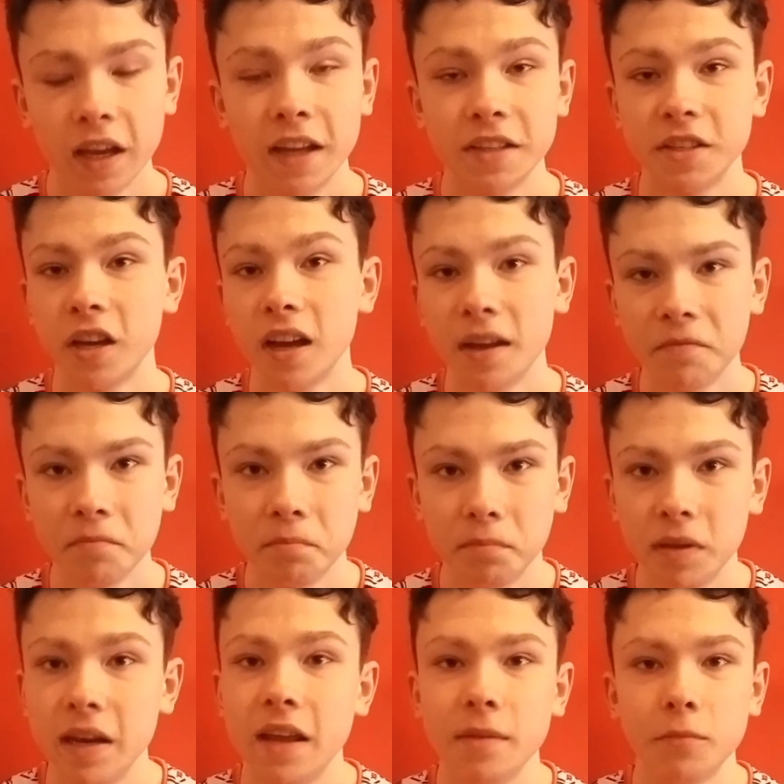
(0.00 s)
And I haven't
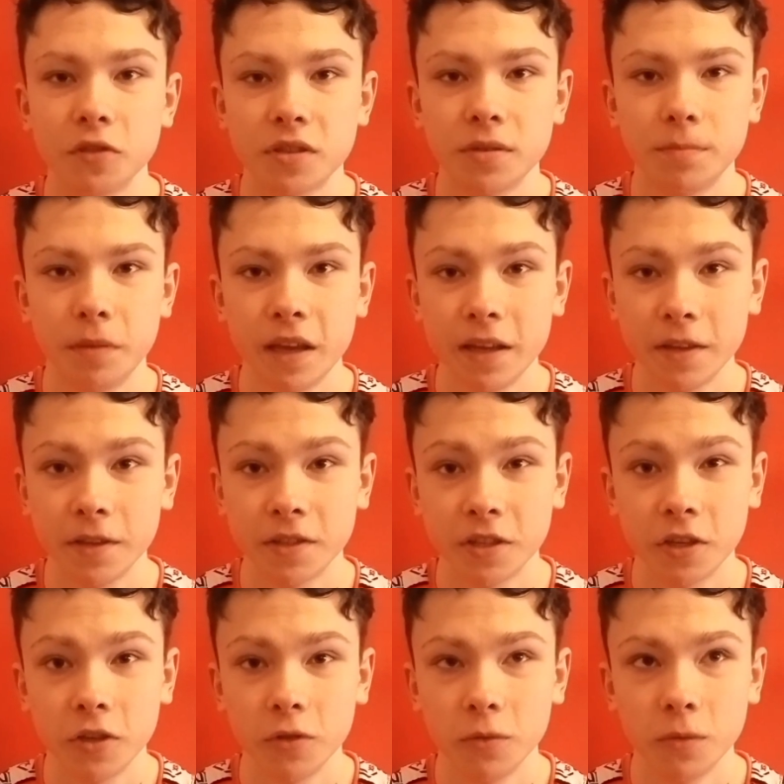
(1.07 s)
been able to pick
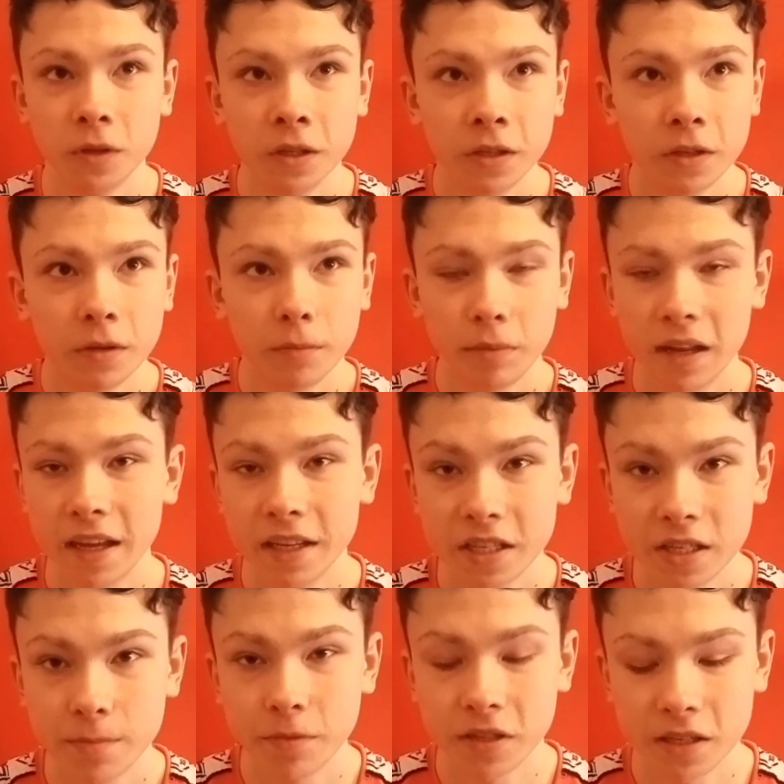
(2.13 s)
two players
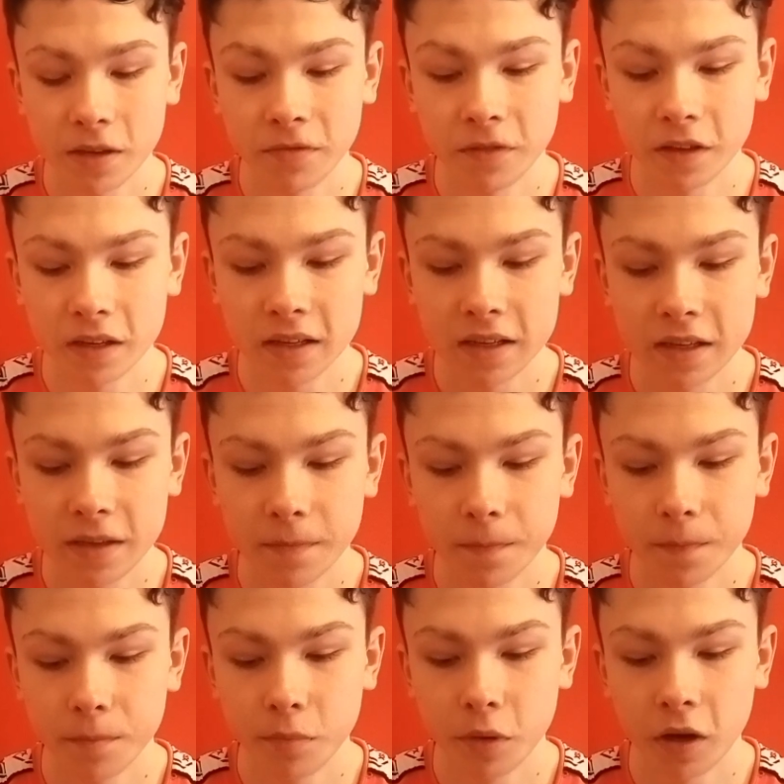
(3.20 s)
specifically,
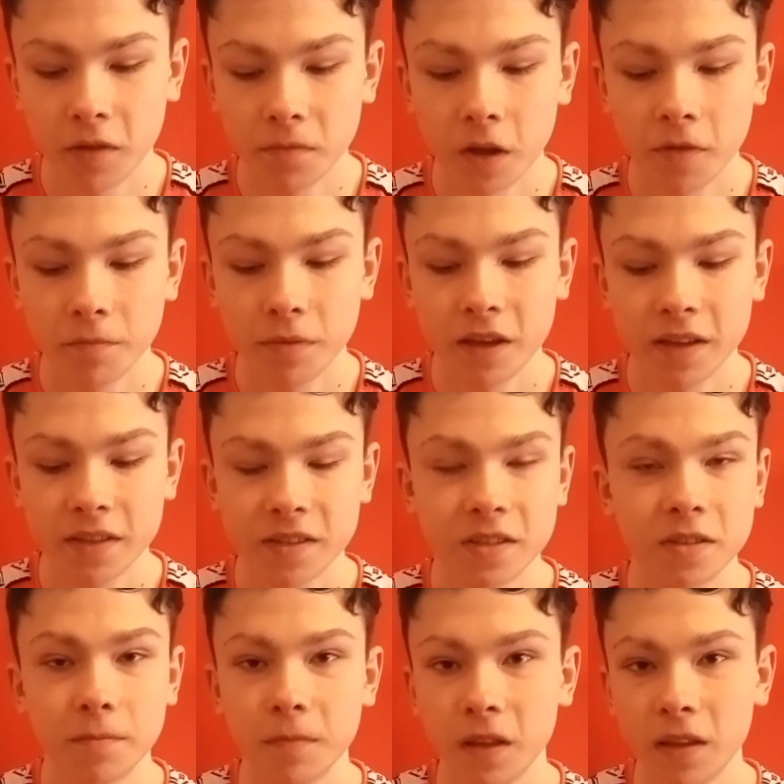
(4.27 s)
but I've, I've
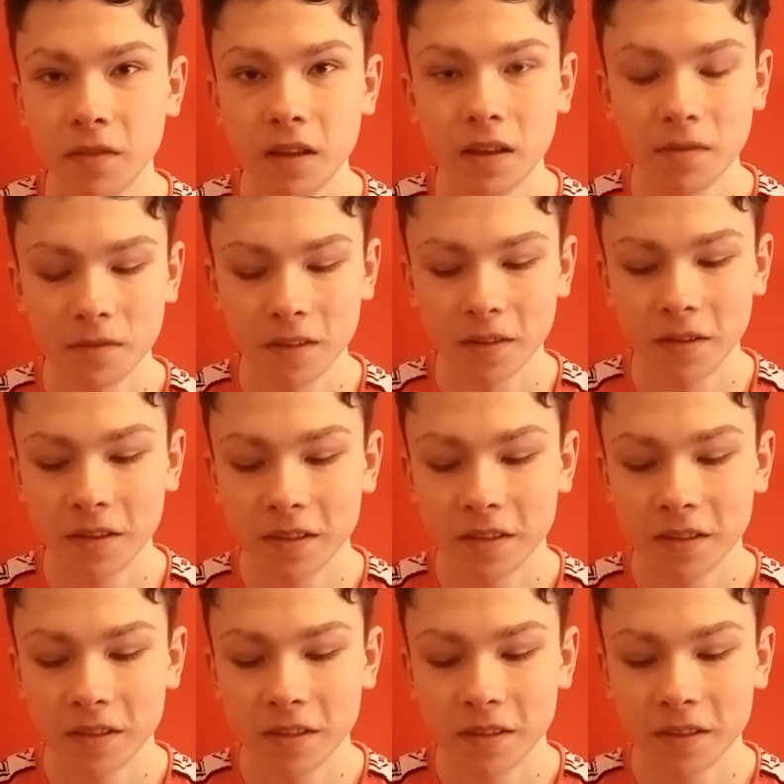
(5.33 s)
picked it, it,